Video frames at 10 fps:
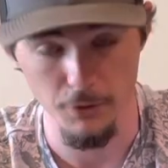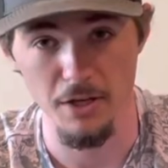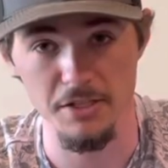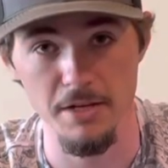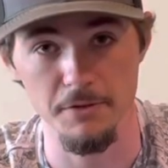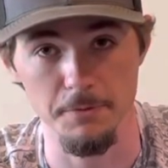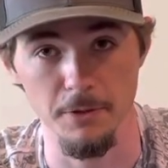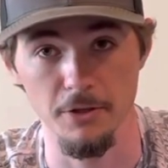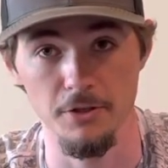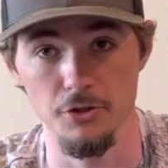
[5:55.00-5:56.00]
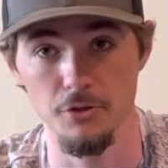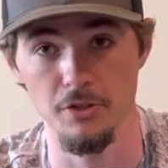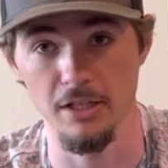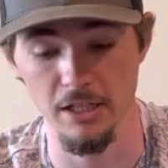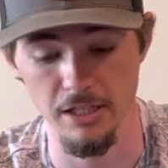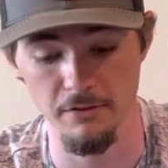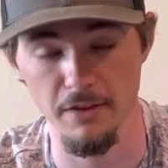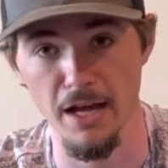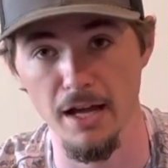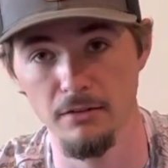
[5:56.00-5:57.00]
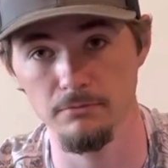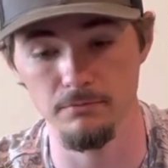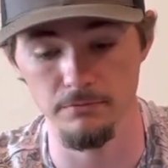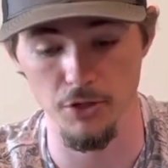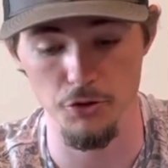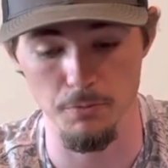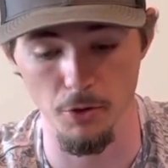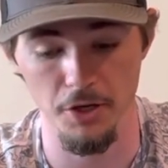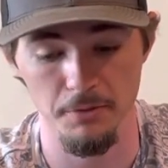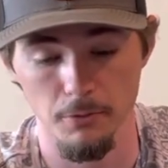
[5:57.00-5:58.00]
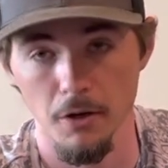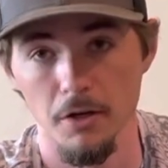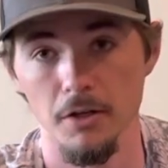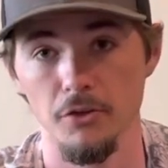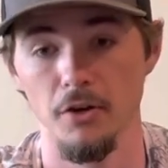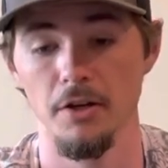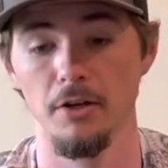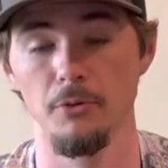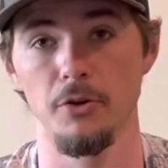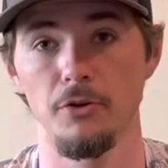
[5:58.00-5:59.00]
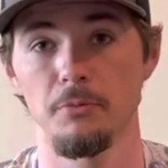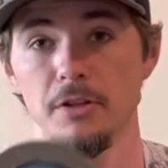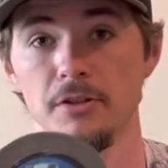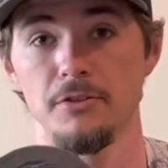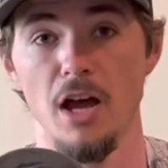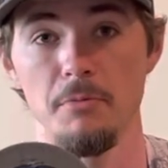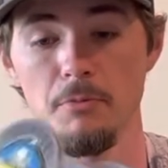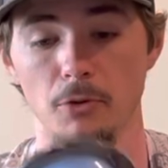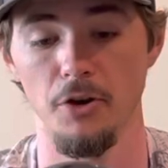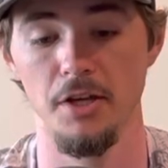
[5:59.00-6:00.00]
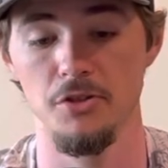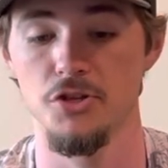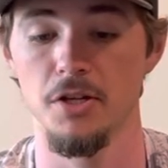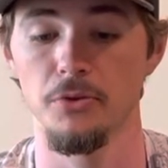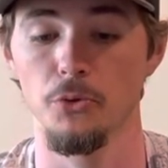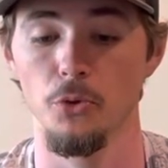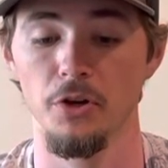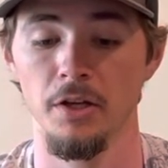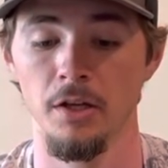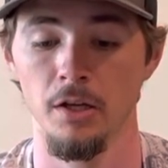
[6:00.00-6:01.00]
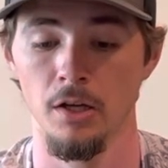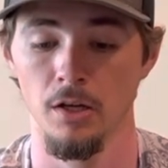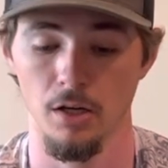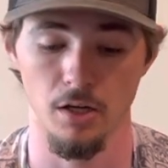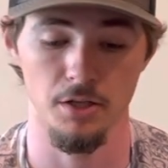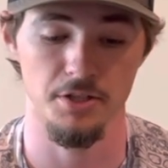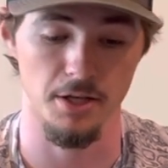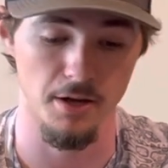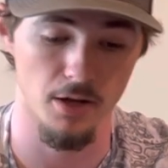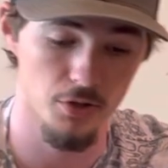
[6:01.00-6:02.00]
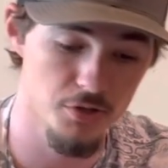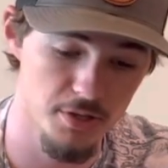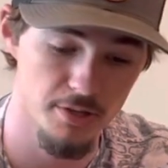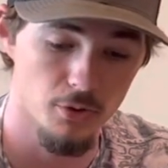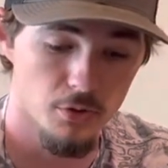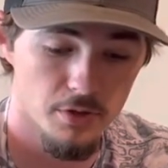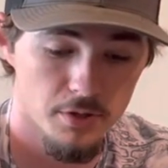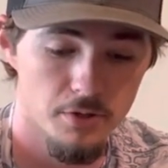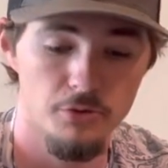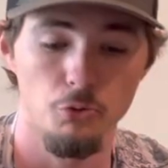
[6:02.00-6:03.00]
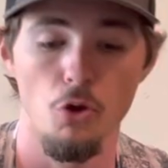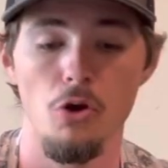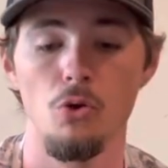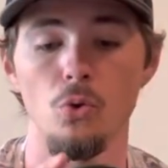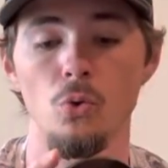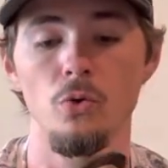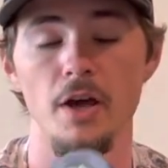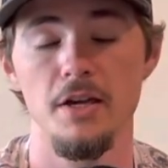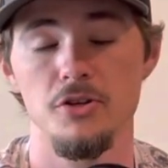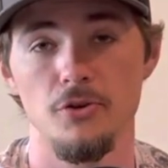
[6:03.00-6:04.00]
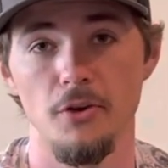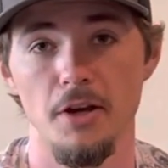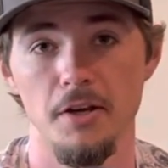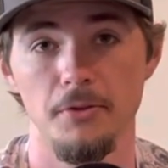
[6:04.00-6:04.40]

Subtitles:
guys have experience using any of that, those braid products right here, whether it be this Diamond Braid Gen 3 technology or this Runkle 8-strand